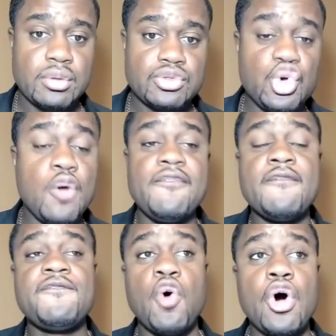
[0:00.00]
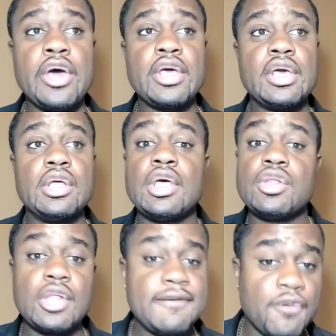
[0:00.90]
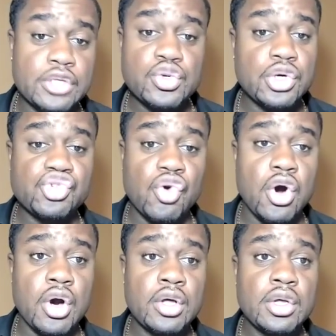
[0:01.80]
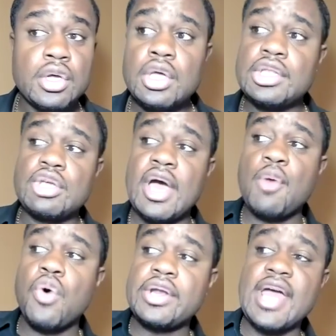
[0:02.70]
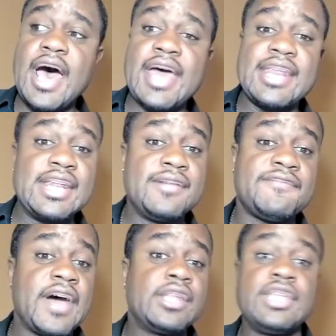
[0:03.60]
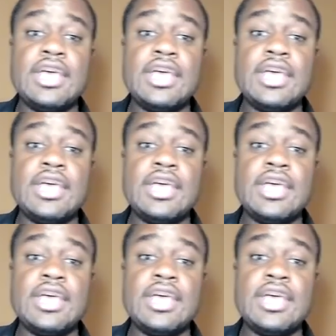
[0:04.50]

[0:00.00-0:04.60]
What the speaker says: Two of them fought. They fought to a draw. Then you have one guy that didn't fight